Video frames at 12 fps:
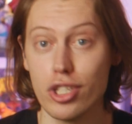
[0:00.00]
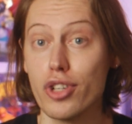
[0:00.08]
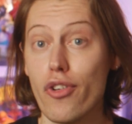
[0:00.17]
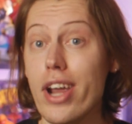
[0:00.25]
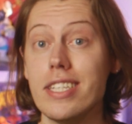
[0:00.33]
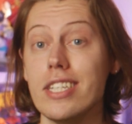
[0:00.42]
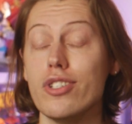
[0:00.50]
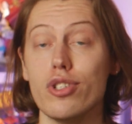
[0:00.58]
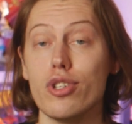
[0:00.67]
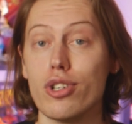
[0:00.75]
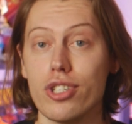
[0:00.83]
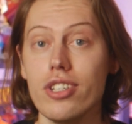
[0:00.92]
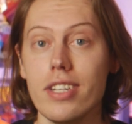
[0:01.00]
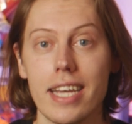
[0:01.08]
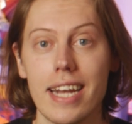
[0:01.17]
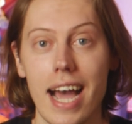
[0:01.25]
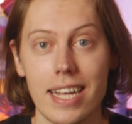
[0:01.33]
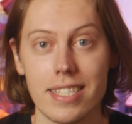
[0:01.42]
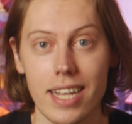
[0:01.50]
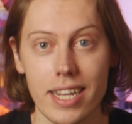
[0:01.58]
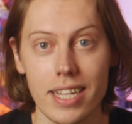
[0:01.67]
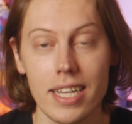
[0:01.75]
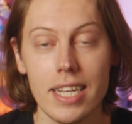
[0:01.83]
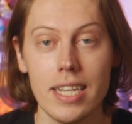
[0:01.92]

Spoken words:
a great introduction, in hindsight,